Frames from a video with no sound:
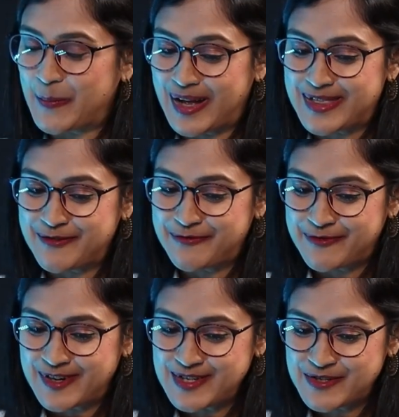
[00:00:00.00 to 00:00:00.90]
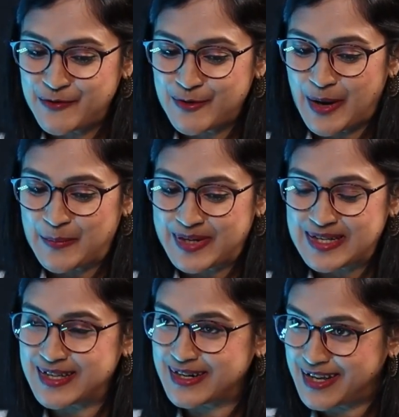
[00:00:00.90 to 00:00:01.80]
But the first few
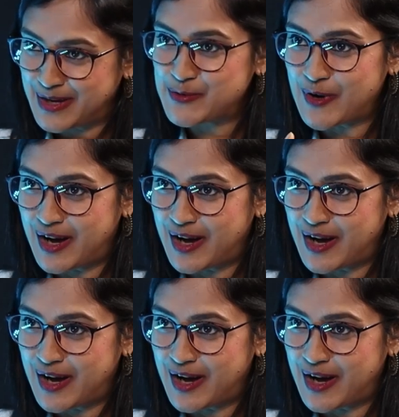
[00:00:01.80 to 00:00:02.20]
companies that came to